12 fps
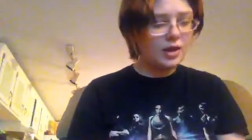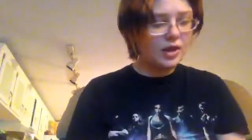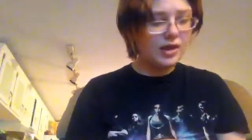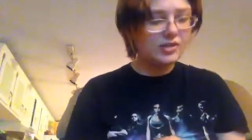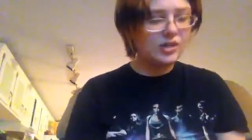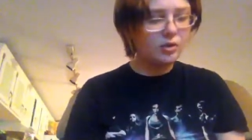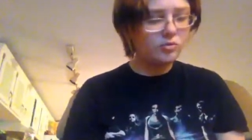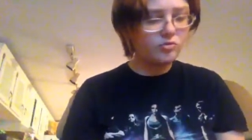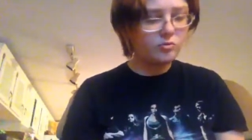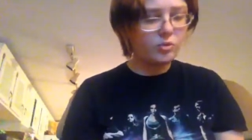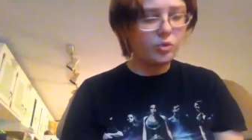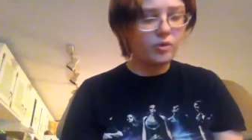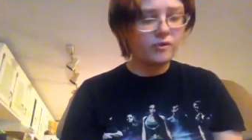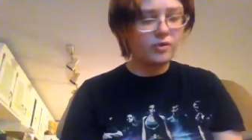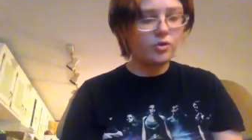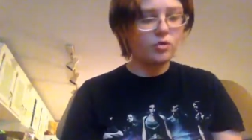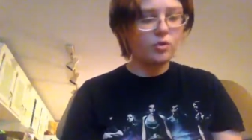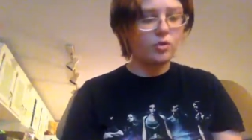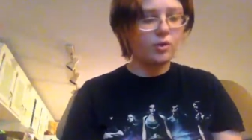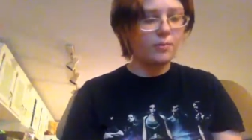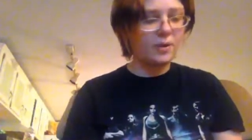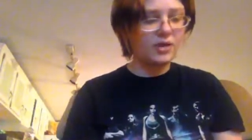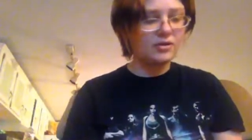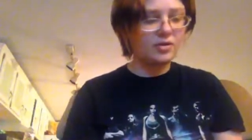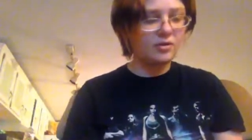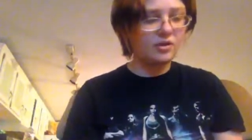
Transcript: He said it was from the horn of a unicorn, passed down